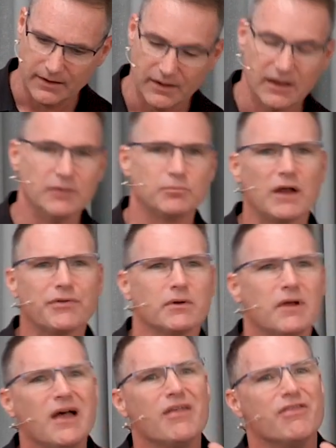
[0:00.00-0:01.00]
And brethren,
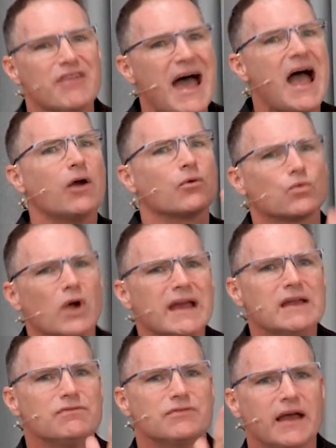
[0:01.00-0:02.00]
that
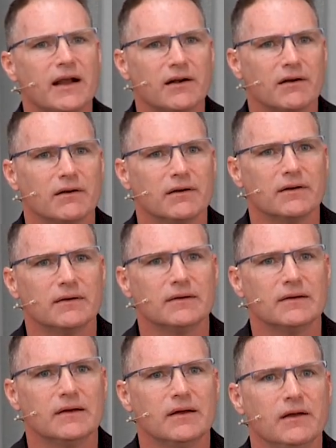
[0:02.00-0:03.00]
right there
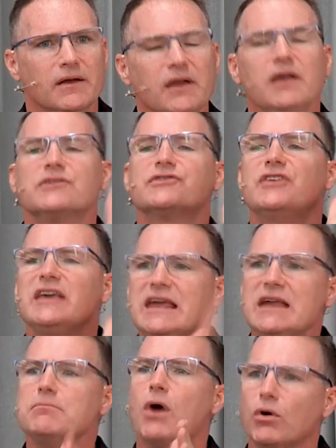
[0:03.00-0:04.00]
is
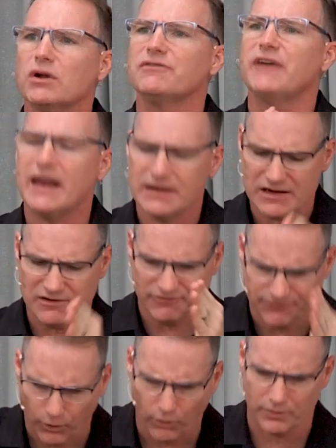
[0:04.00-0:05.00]
the motivating
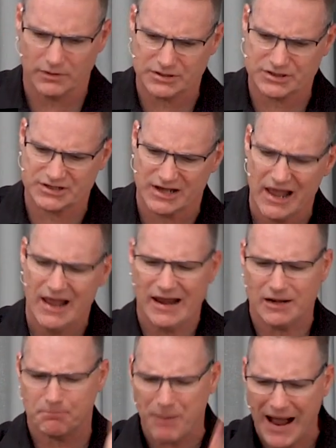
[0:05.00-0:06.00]
force
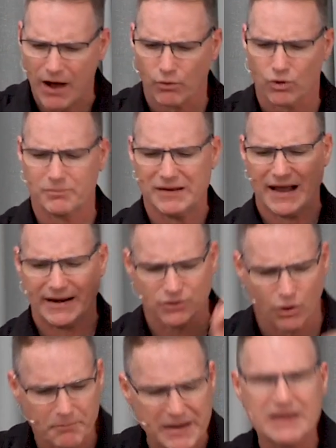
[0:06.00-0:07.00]
and power behind
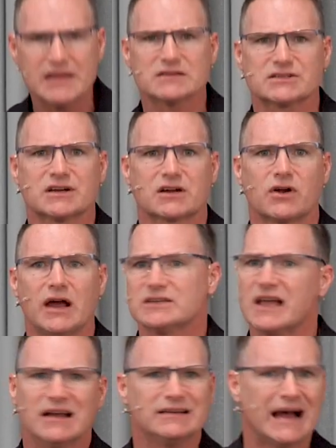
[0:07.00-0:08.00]
obedience to Christ.
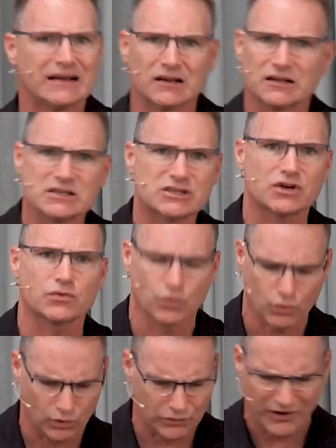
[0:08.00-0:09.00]
Not a list of
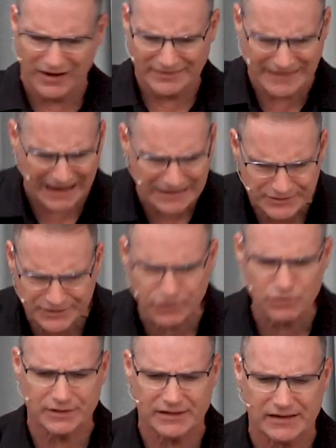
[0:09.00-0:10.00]
rules, not
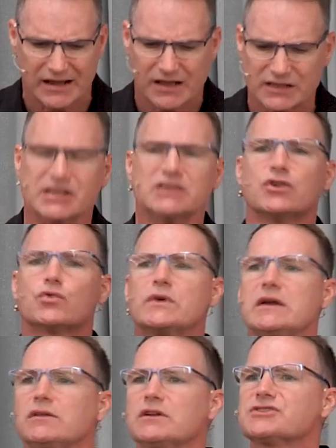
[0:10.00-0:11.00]
duty. It's in the
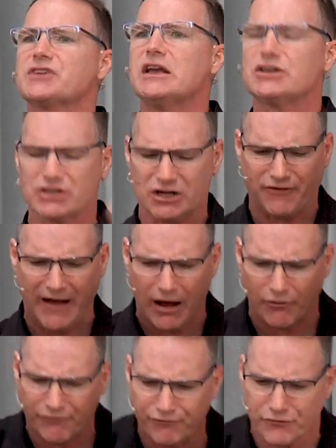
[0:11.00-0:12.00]
realization of
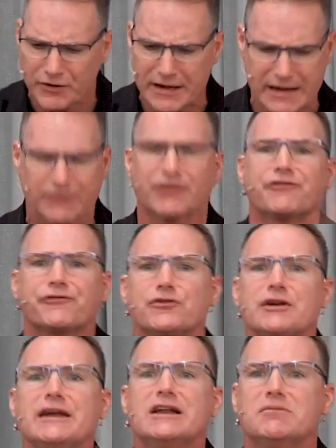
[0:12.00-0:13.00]
how free the
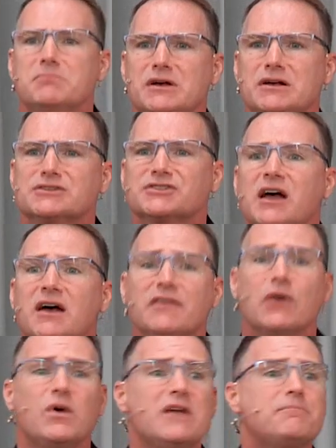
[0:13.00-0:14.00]
freedom is
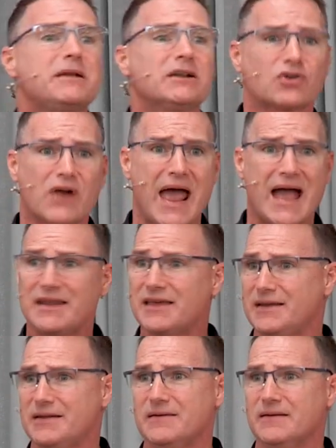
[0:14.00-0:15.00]
that we've been
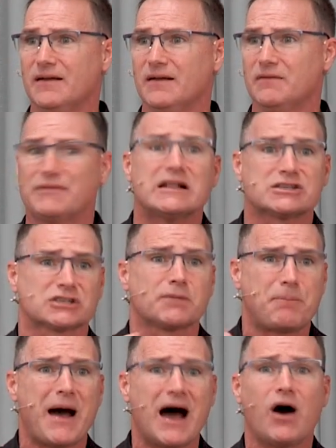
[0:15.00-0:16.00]
granted. That's the
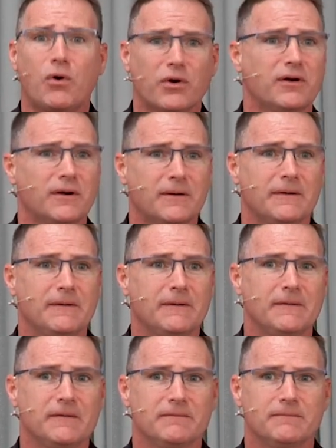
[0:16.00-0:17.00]
power.
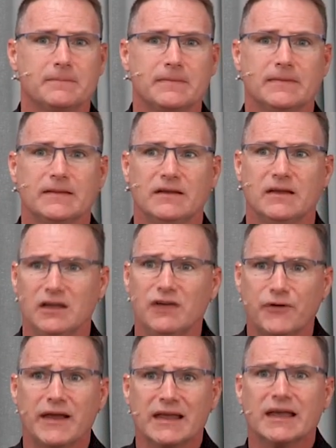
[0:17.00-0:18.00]
If
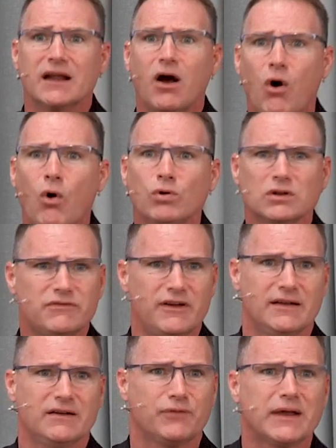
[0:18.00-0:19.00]
we can get a hold of
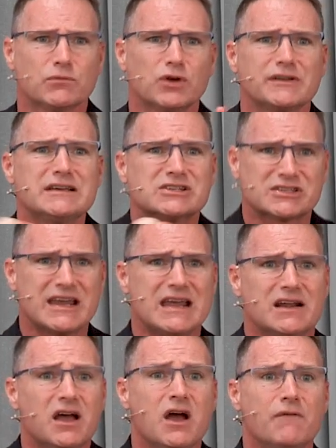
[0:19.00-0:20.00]
it, if we can really see
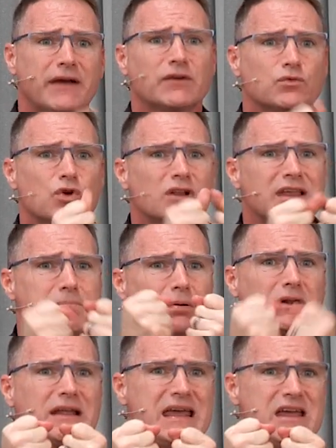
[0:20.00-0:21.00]
it, if we can really
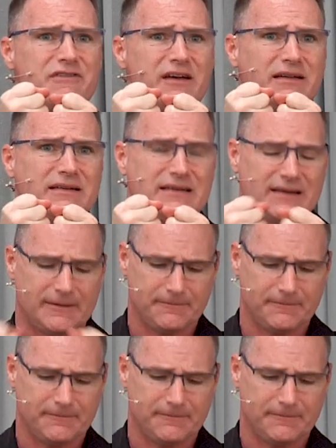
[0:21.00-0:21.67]
believe it.